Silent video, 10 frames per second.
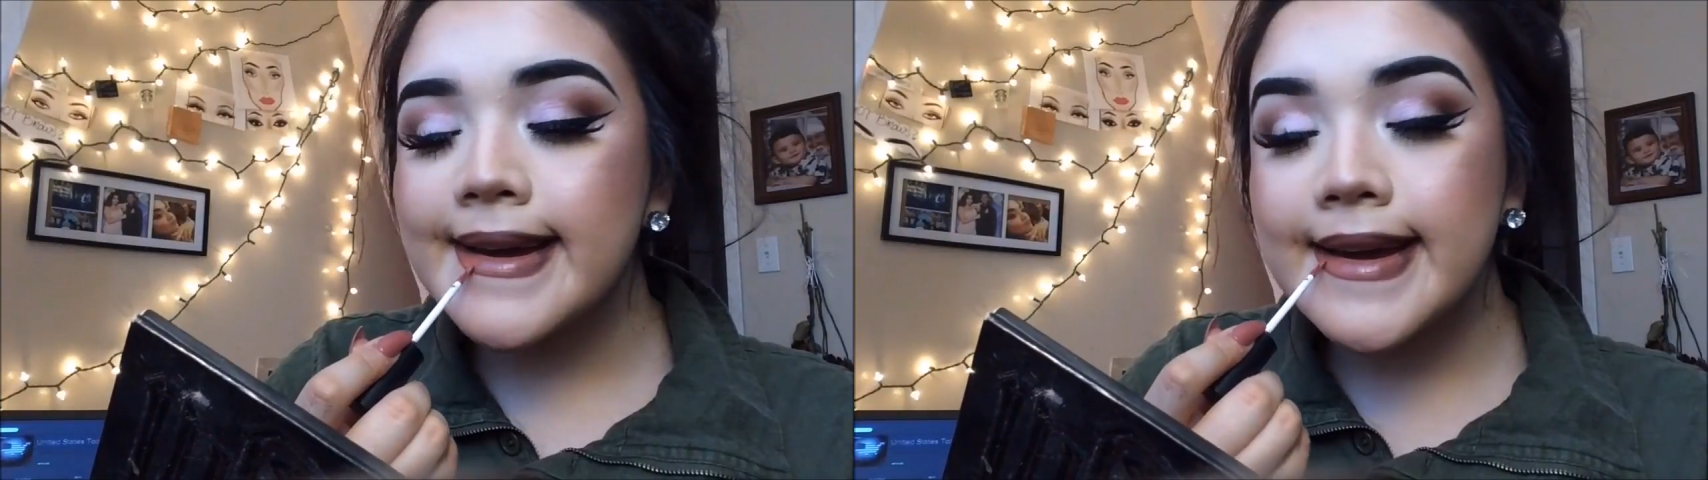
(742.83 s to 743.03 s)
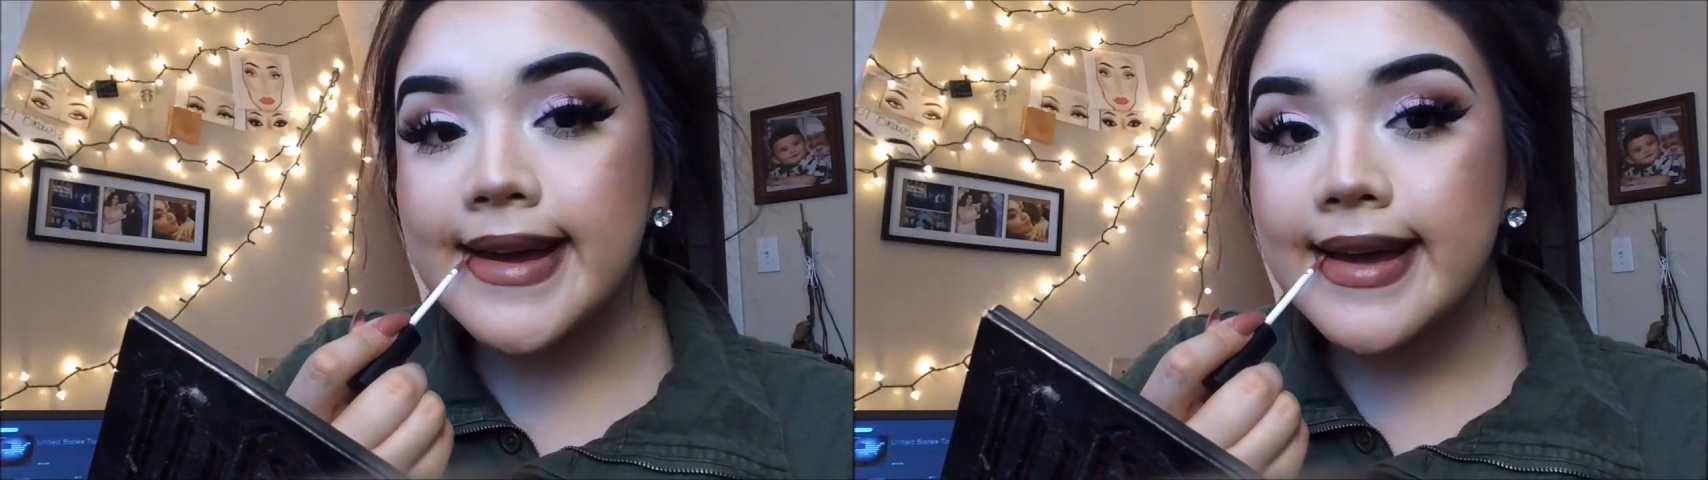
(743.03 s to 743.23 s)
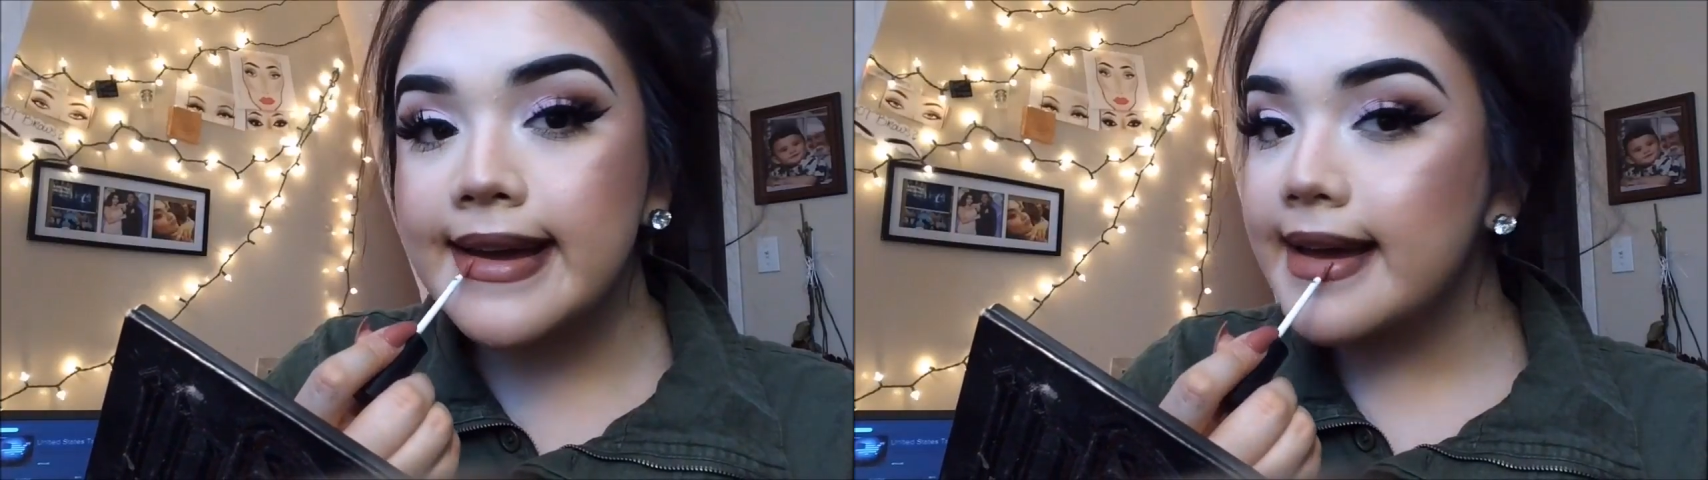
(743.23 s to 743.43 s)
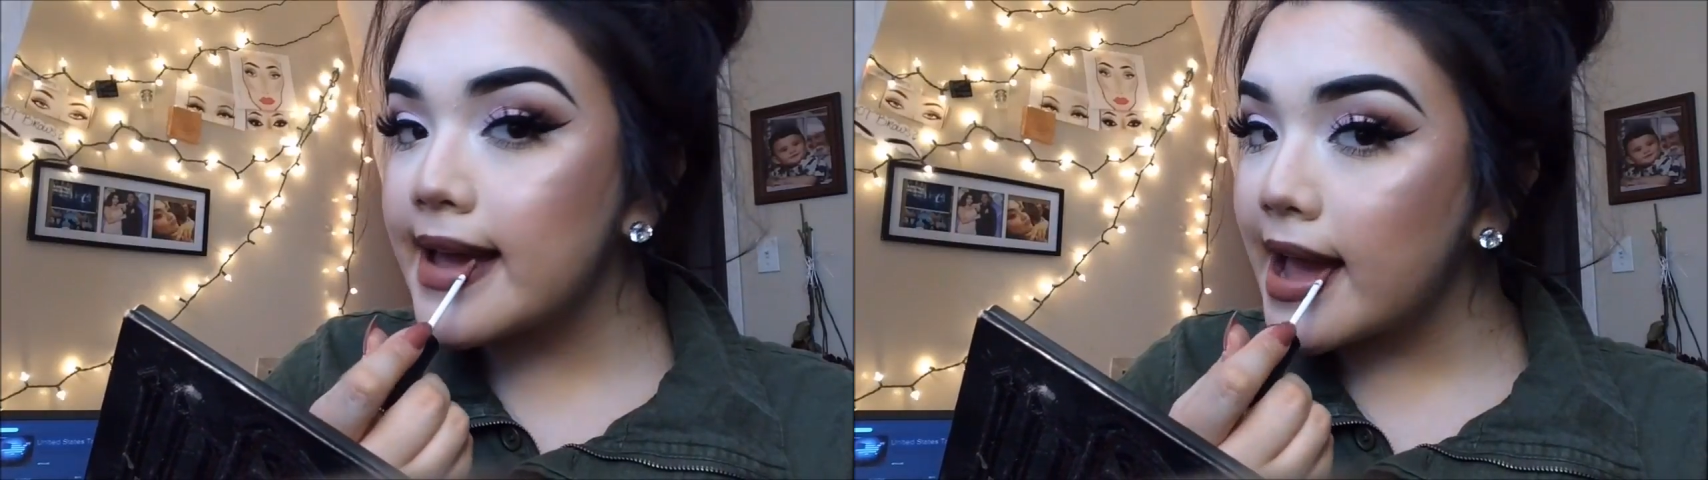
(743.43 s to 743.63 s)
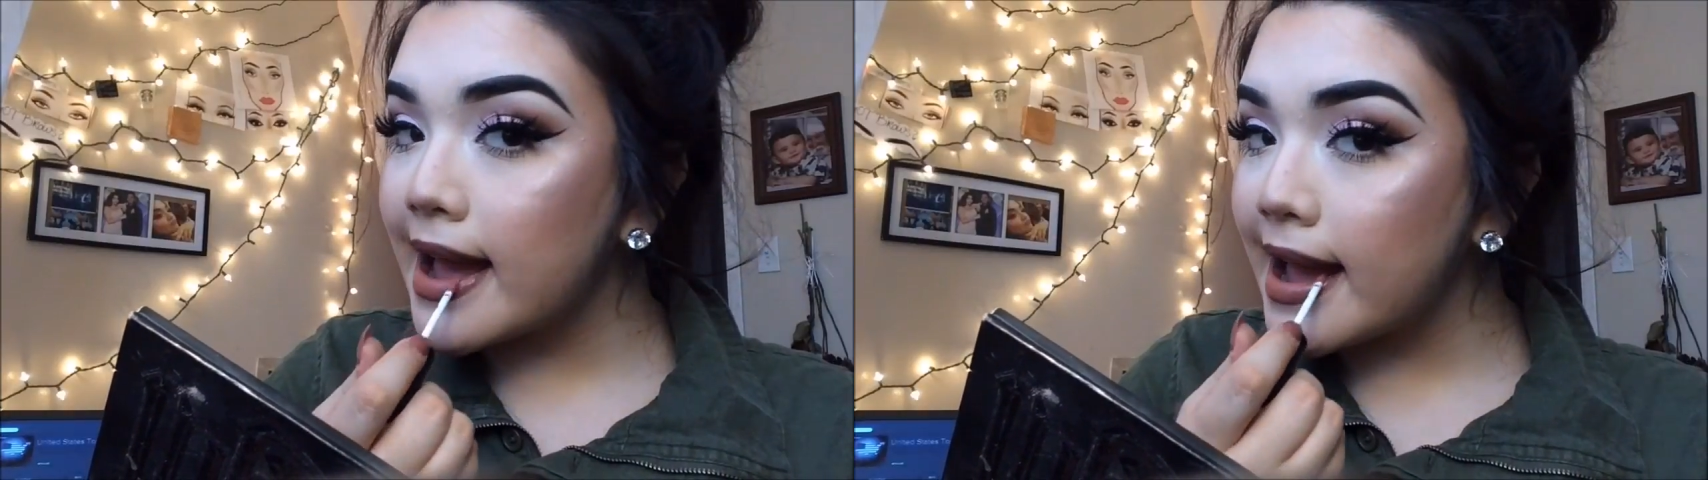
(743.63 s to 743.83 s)
cool tone,
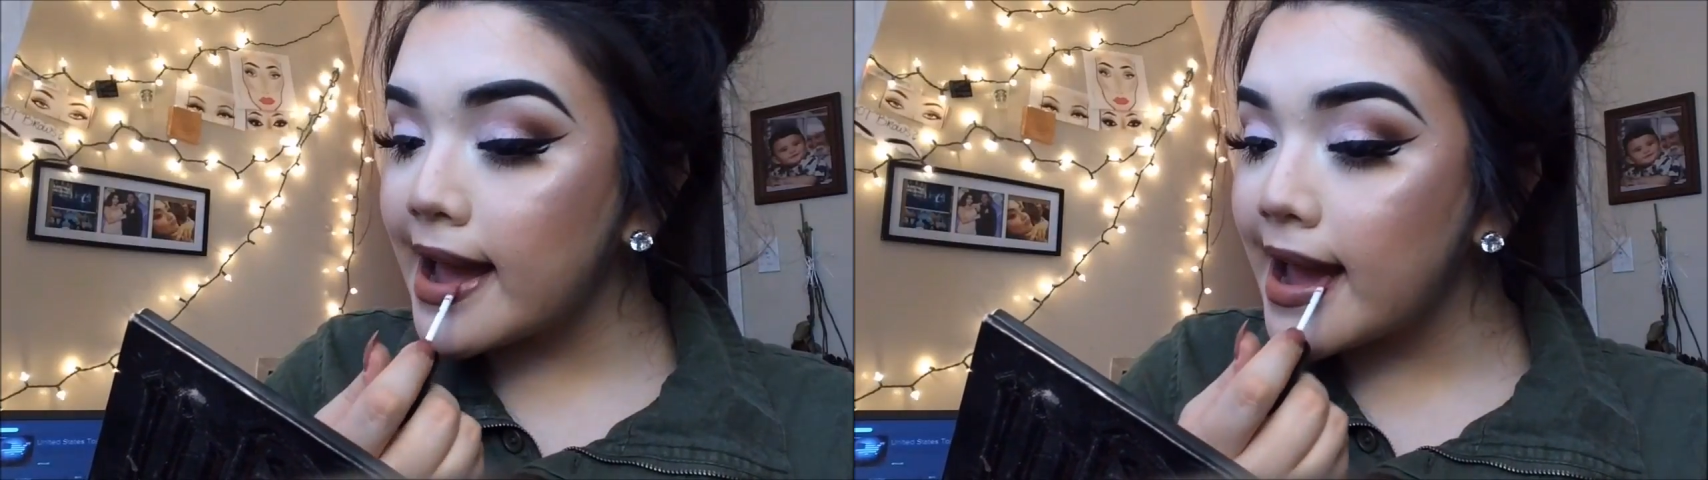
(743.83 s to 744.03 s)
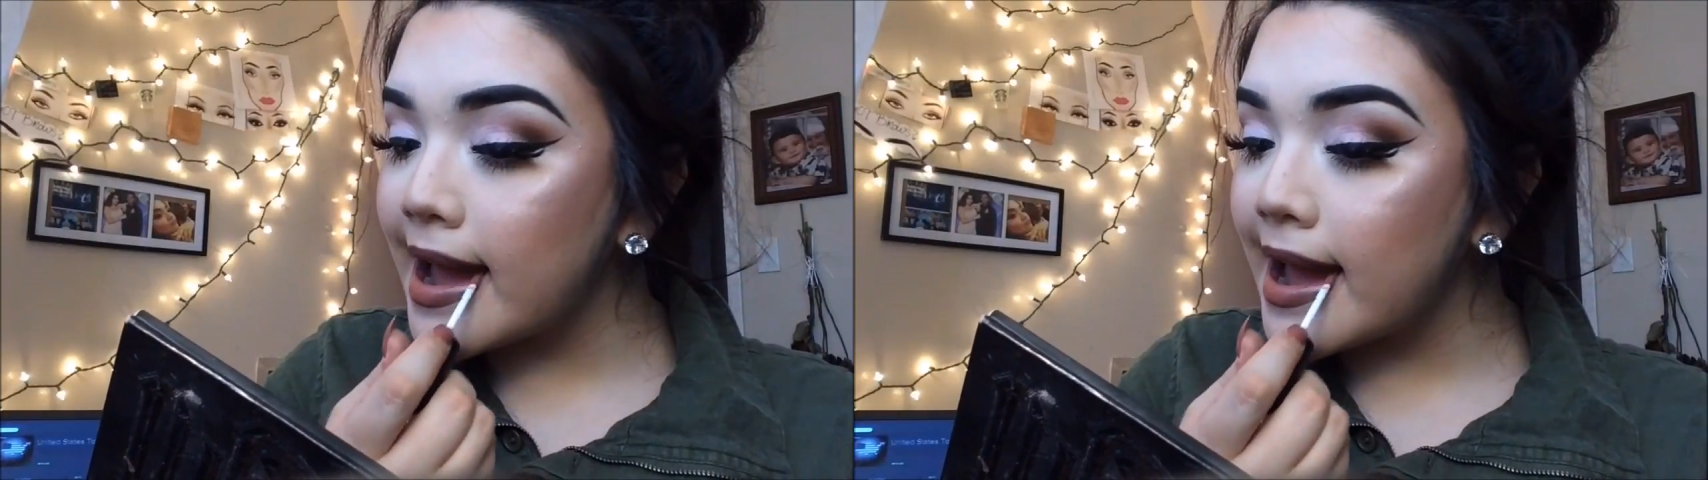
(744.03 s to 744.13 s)
and I